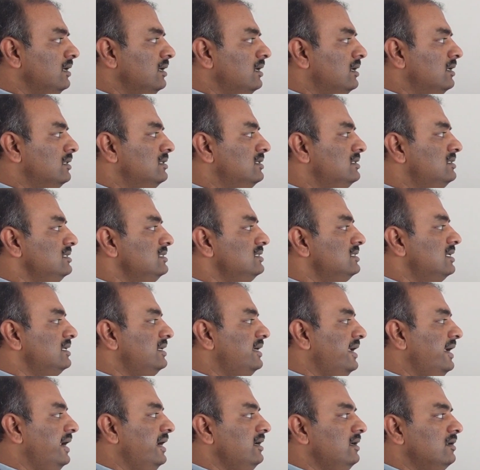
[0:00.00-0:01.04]
this is the
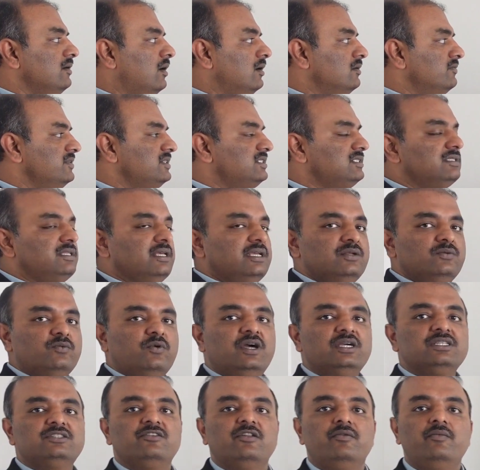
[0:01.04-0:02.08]
date on which the
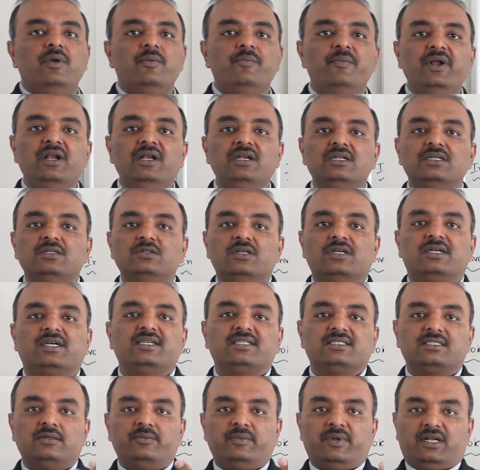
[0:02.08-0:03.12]
invoice will be billed to the
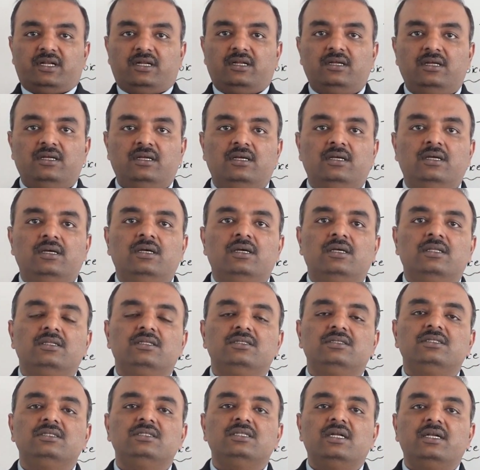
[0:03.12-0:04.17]
customer.
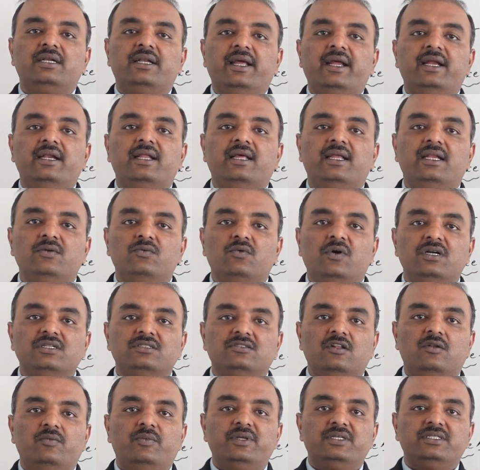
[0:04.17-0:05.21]
This is the day the invoice
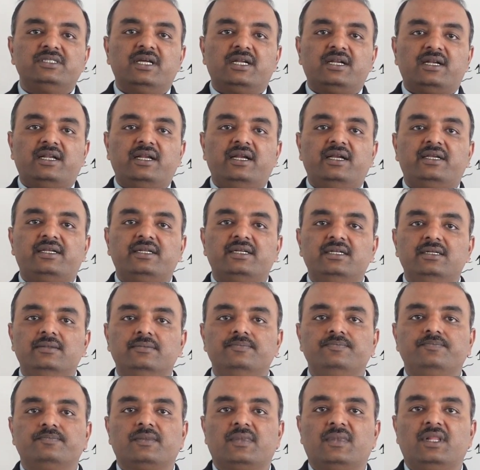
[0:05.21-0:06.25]
will be generated
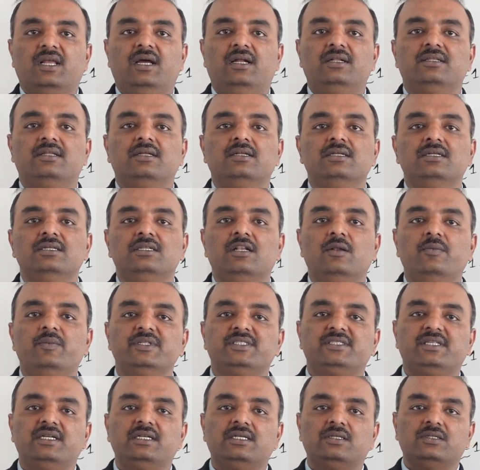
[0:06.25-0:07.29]
and then it will be
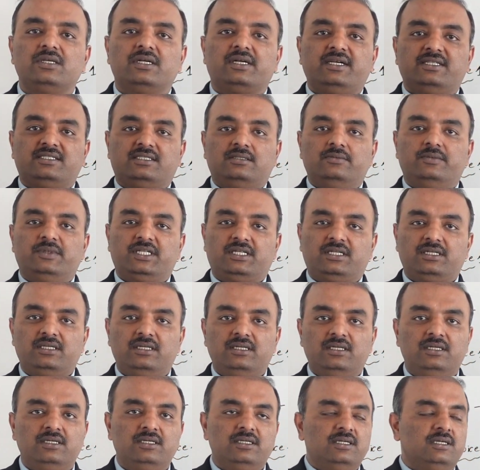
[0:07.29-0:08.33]
sent to the customer.
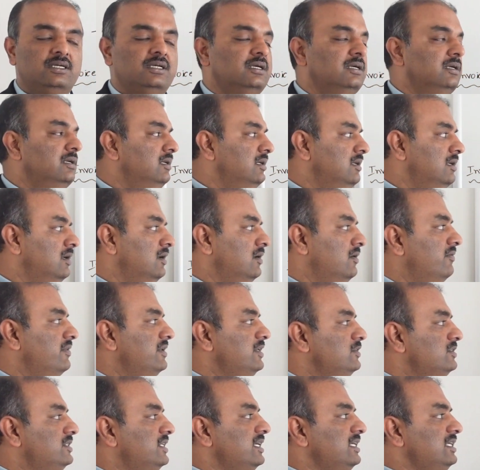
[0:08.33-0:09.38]
When
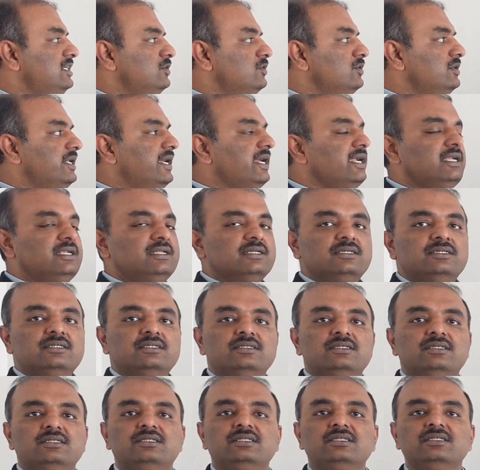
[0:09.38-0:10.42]
you say due date,
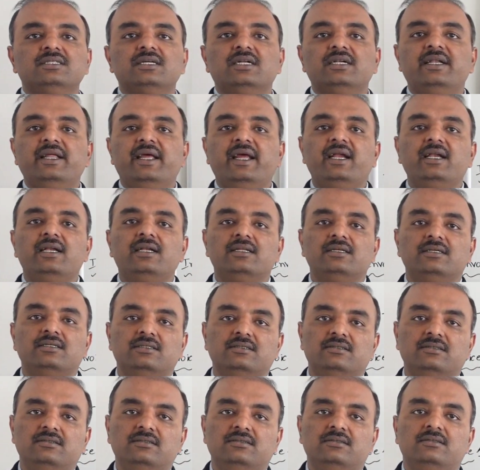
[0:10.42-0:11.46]
this is the date
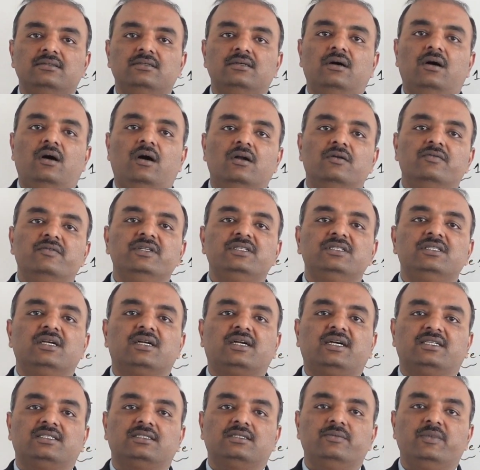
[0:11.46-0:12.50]
on which the
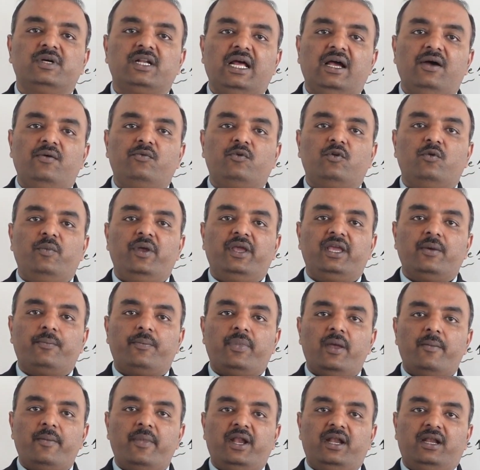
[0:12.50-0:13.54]
customer have to make a
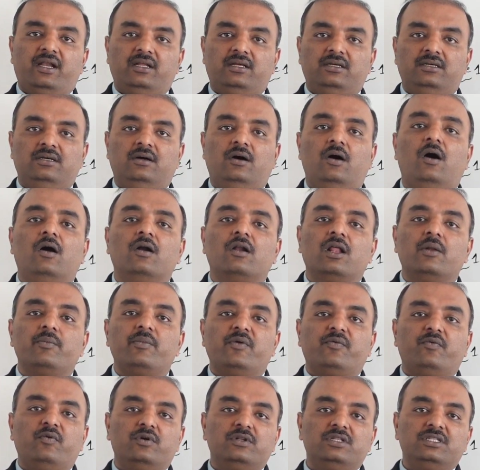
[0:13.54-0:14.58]
payment. On or
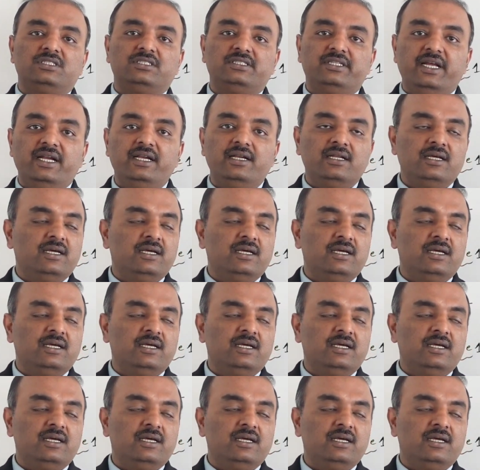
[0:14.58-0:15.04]
before this date,